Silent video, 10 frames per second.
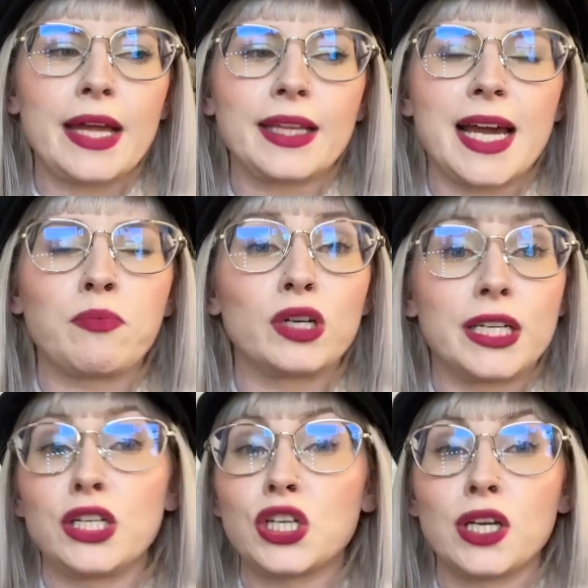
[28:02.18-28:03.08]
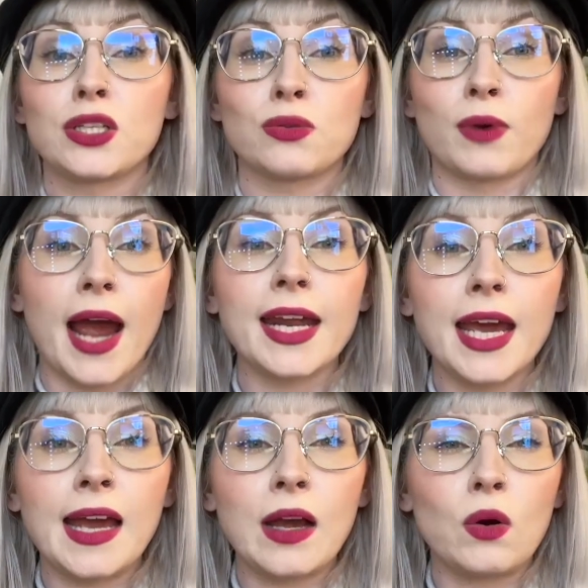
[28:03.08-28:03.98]
like pretentious
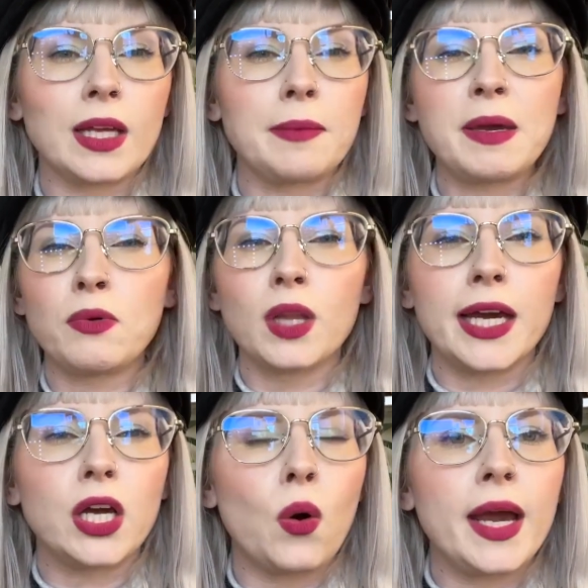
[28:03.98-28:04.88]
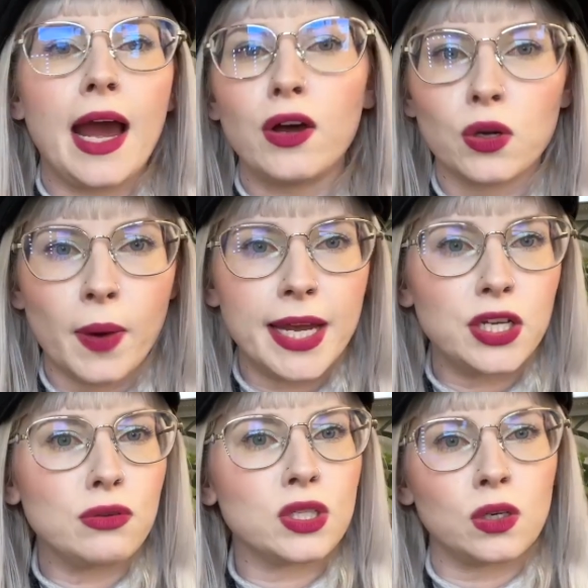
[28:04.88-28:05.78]
writing or like people like going out of their way to
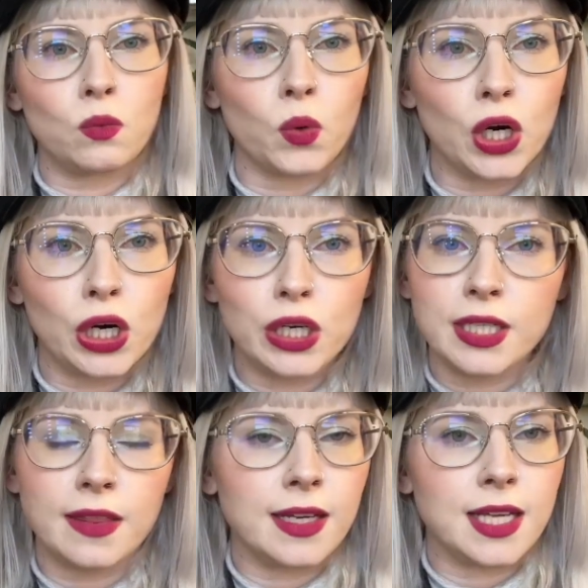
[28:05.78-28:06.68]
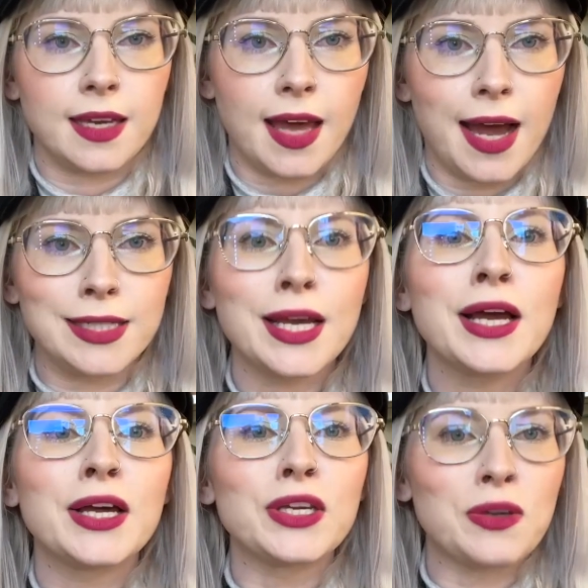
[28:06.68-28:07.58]
use certain words and things like that,
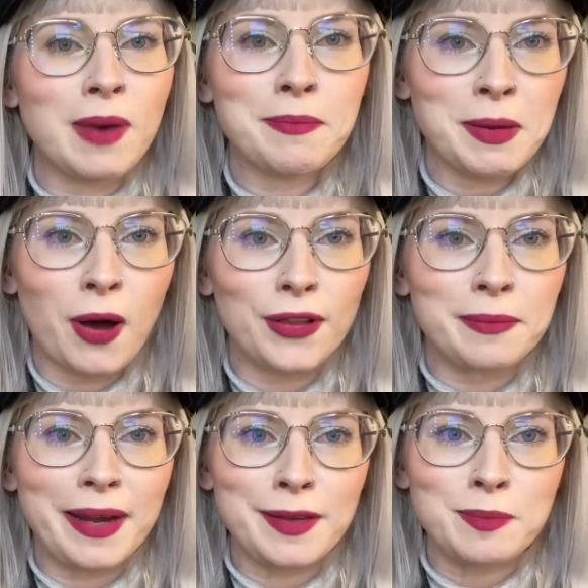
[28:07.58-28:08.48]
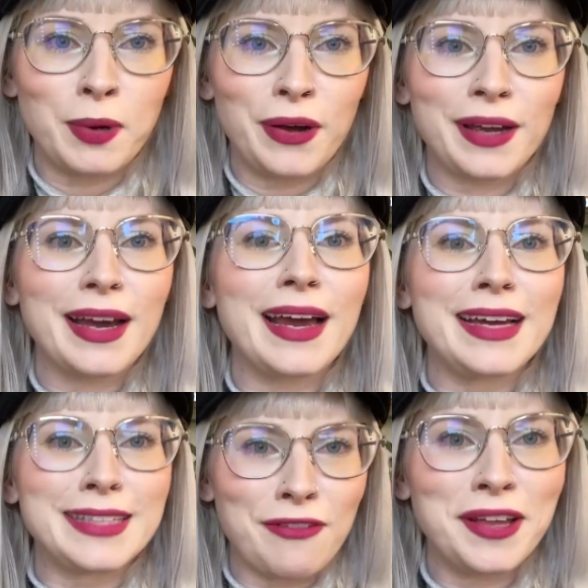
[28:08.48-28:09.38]
you might be bothered by this book.
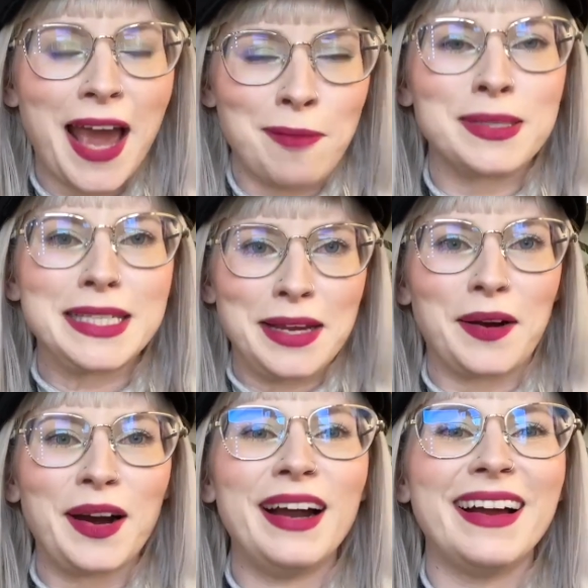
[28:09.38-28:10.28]
It definitely happens here.